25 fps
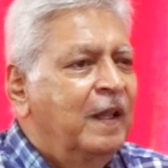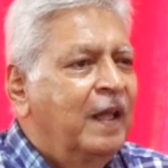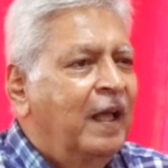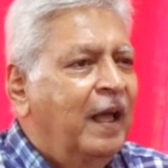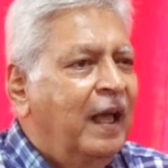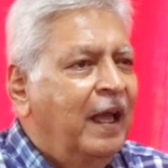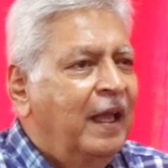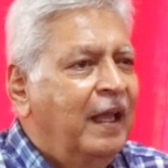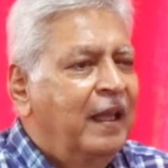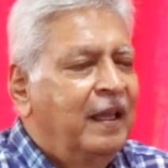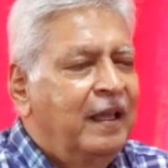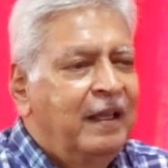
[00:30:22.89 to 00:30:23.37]

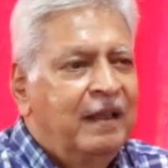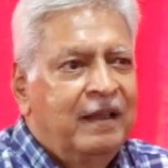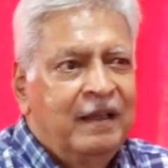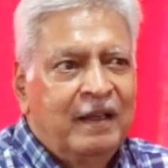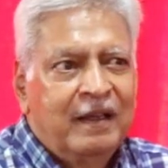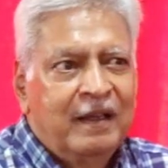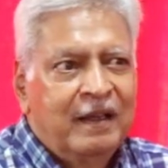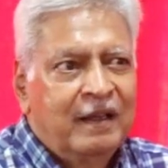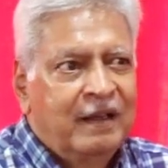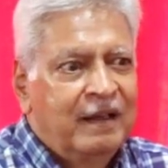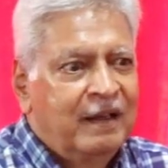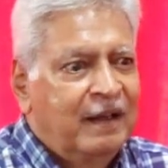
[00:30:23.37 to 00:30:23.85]
I,
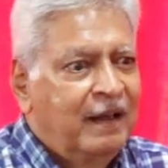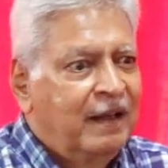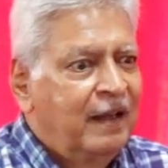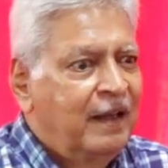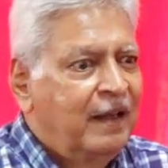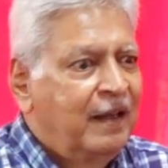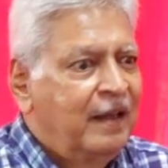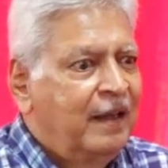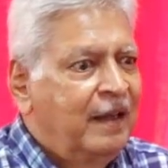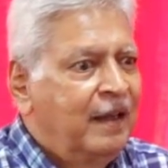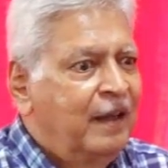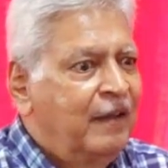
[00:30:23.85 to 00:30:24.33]

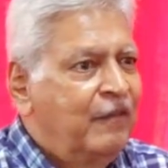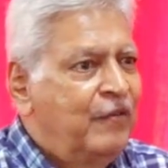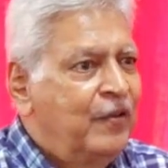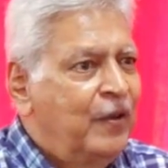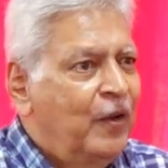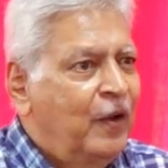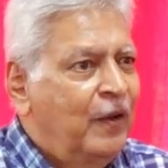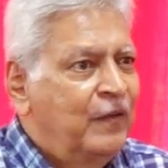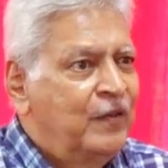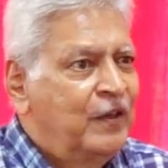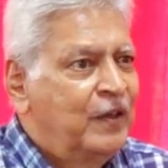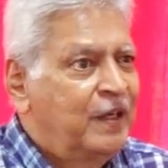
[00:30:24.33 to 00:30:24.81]
if you
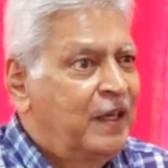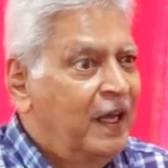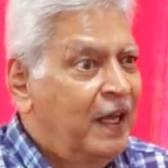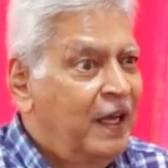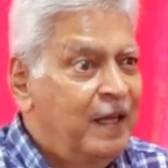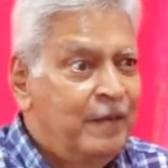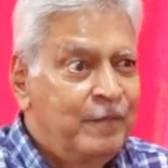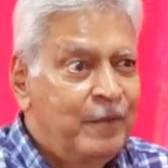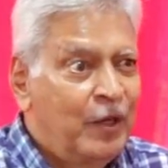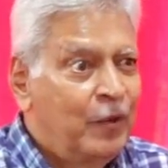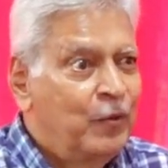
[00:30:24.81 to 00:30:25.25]
have the time,